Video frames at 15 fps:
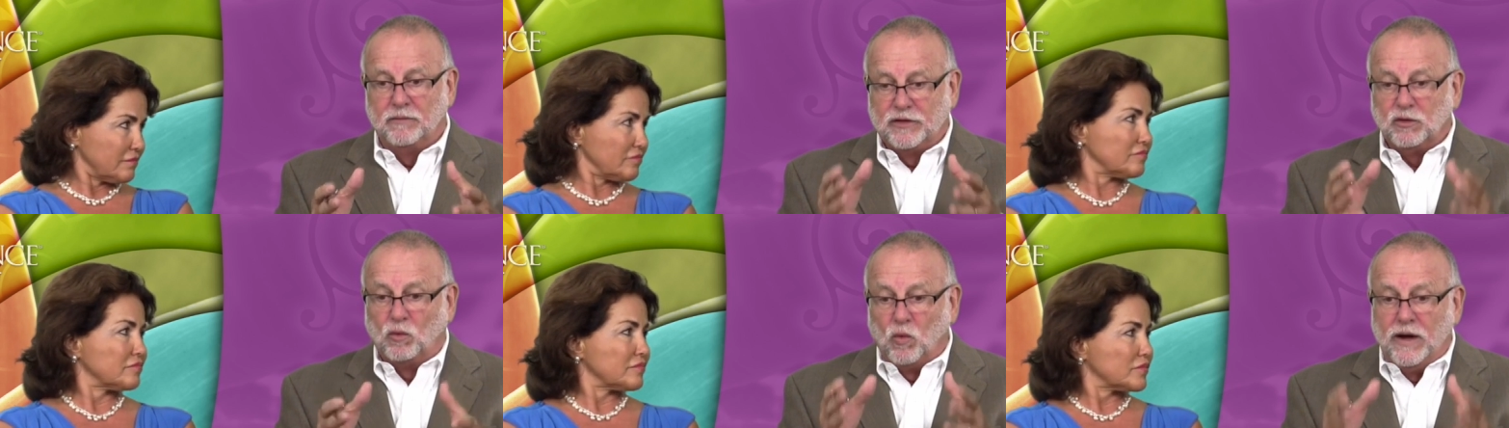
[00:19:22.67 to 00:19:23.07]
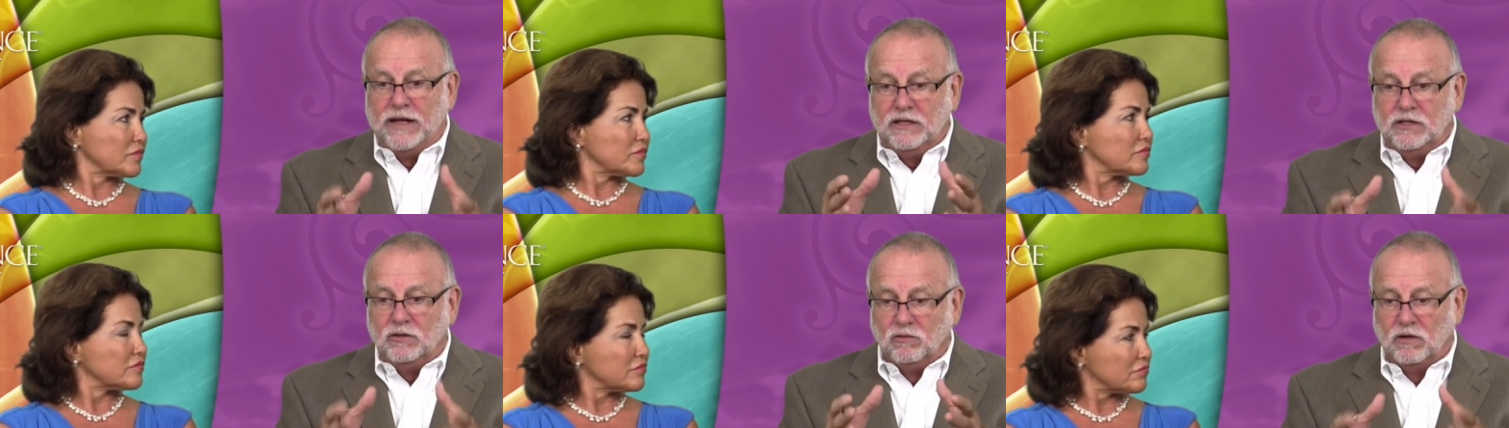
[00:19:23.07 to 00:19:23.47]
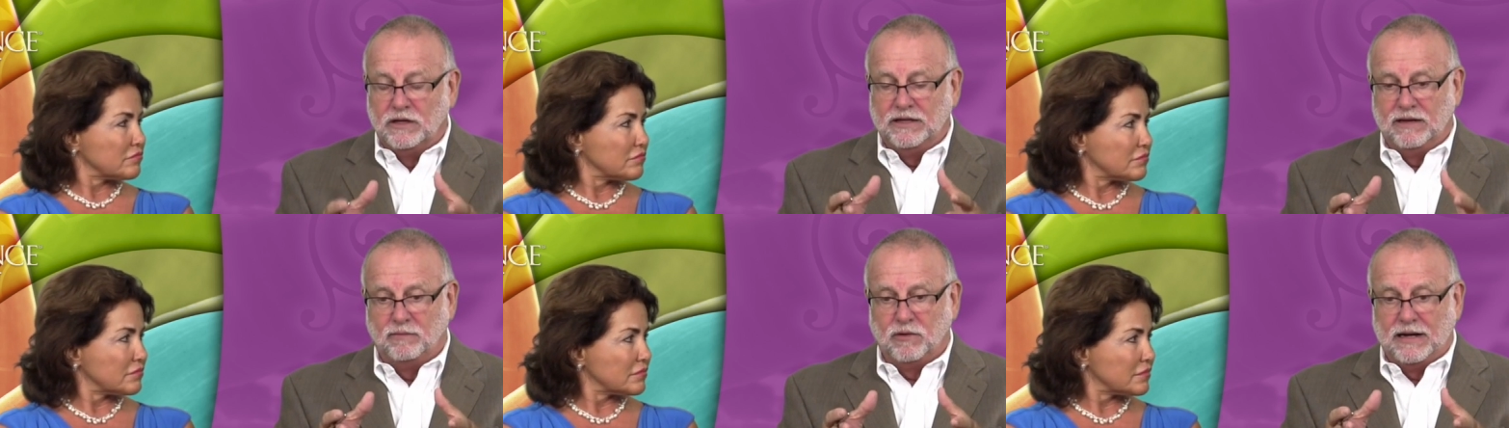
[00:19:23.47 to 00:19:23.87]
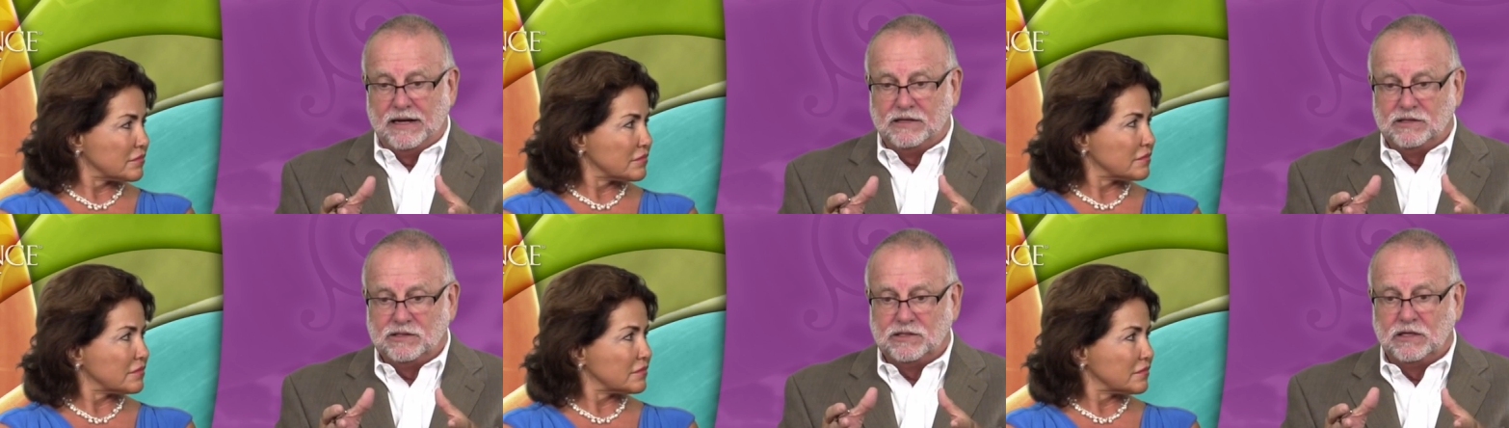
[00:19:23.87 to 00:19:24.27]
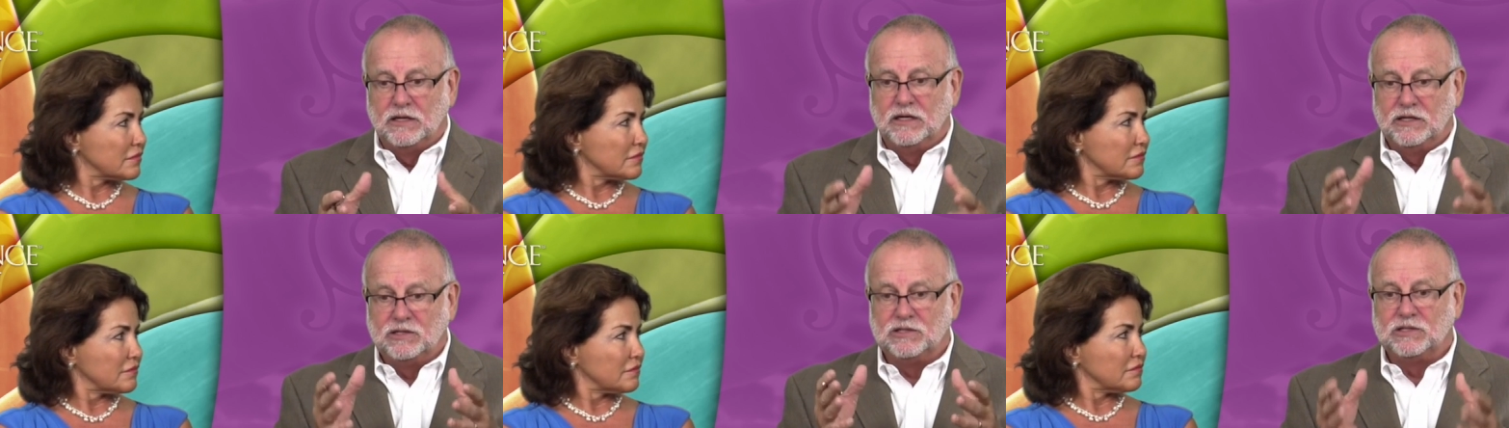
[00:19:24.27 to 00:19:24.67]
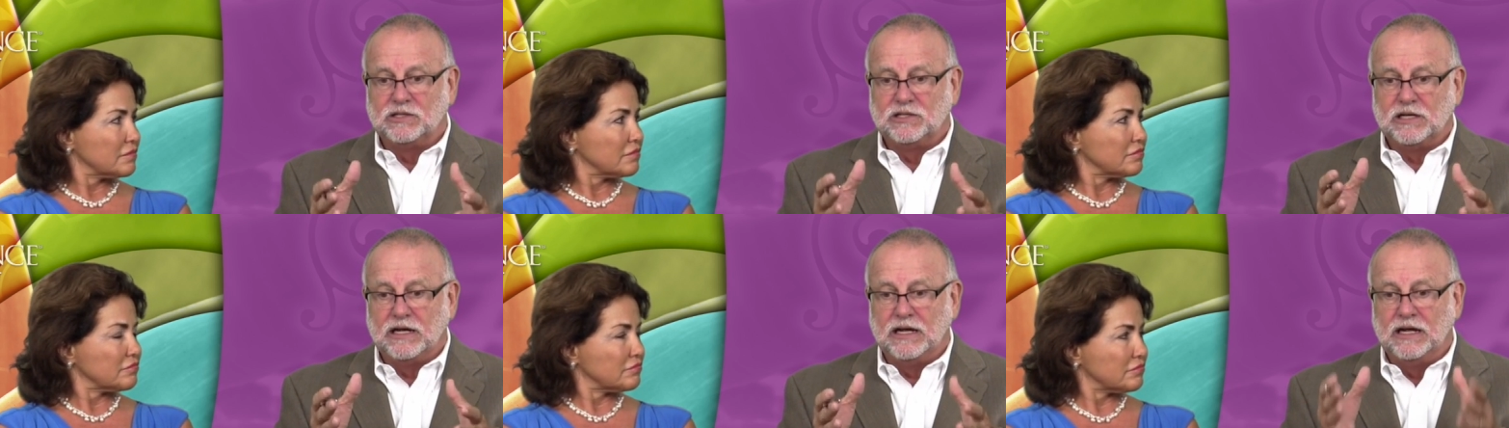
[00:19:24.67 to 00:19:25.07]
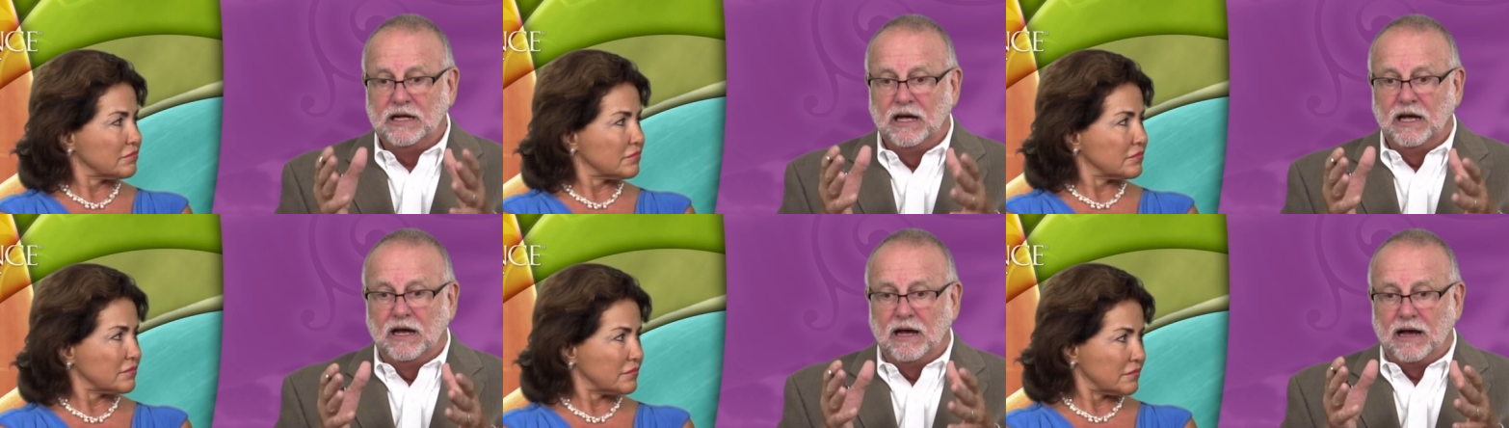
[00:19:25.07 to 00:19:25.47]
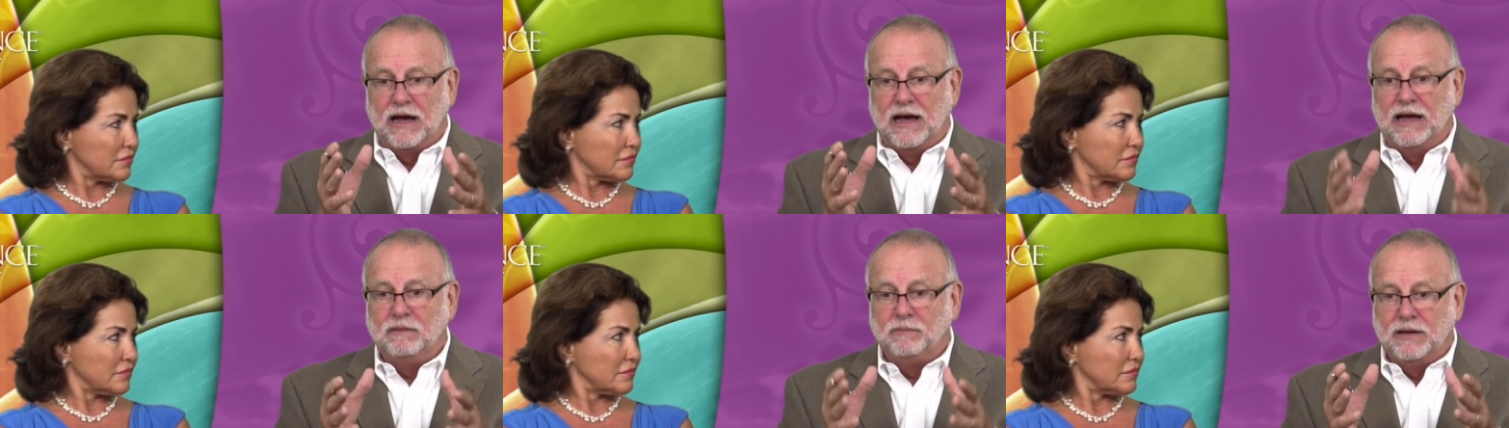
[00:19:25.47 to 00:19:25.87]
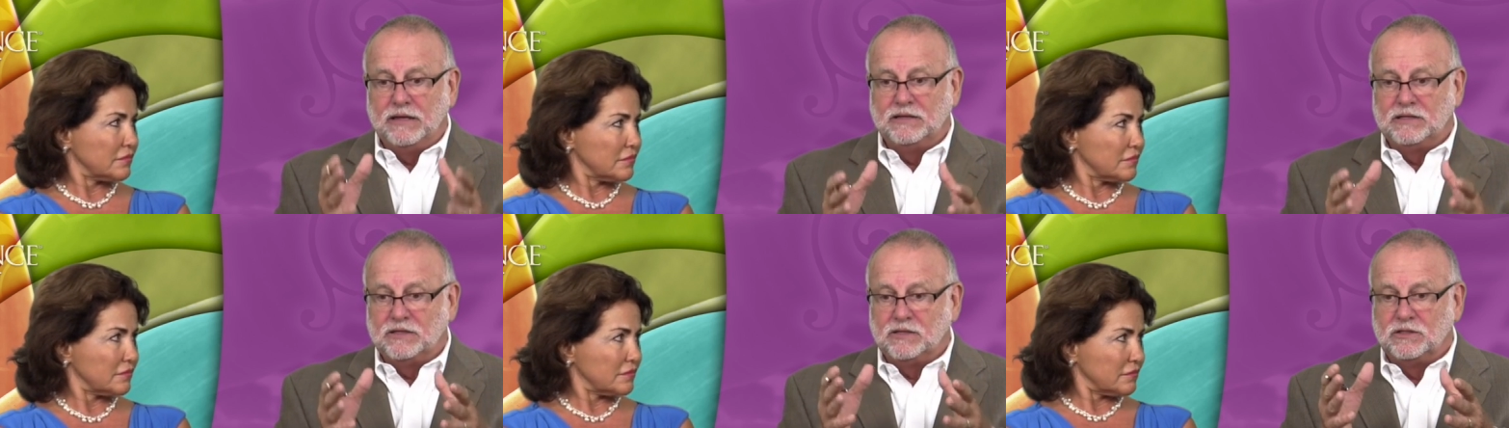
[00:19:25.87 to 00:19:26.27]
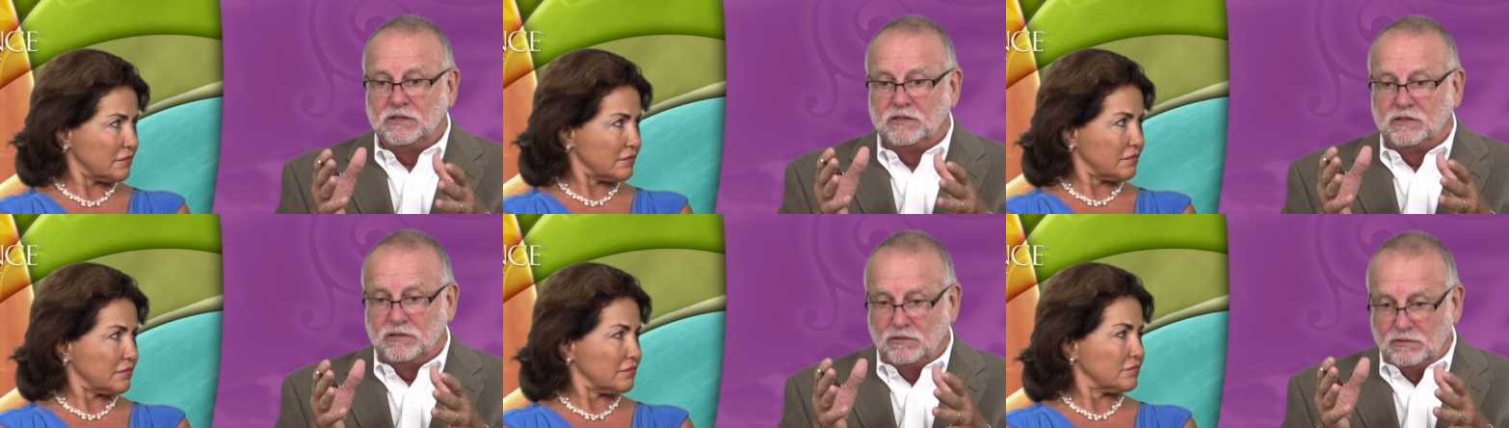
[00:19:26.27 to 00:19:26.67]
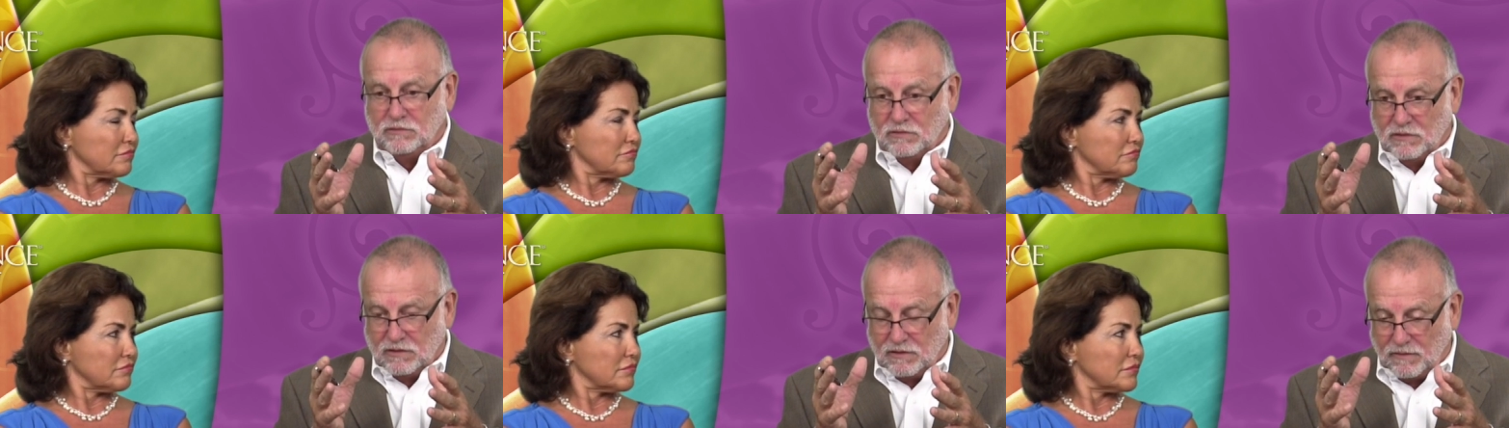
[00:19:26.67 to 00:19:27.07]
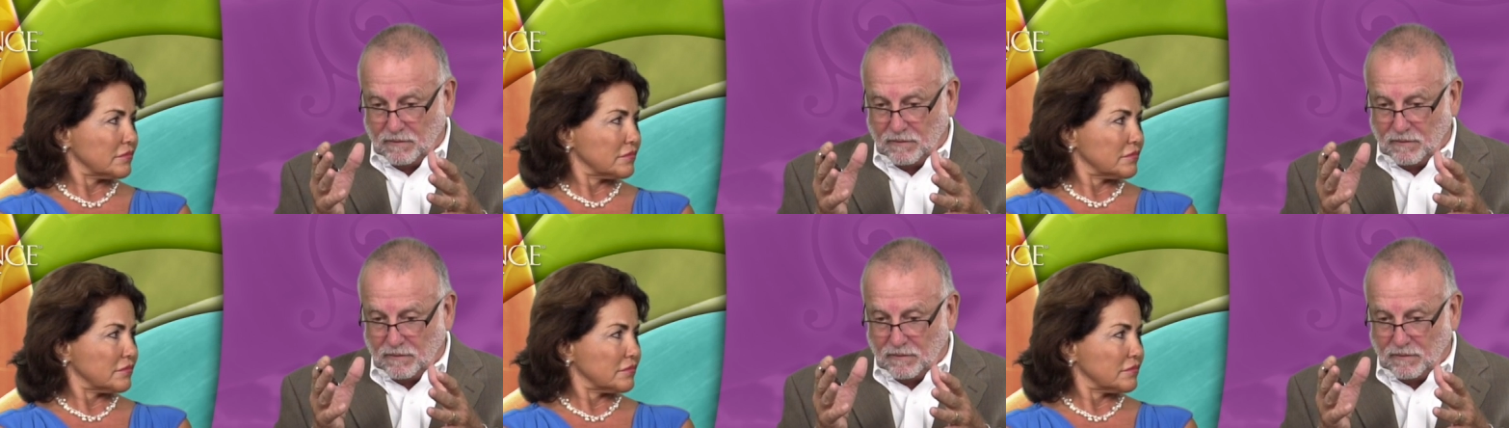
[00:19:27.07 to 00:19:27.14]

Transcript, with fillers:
Speaker 1: but the way that you run that practice is to say I pay attention to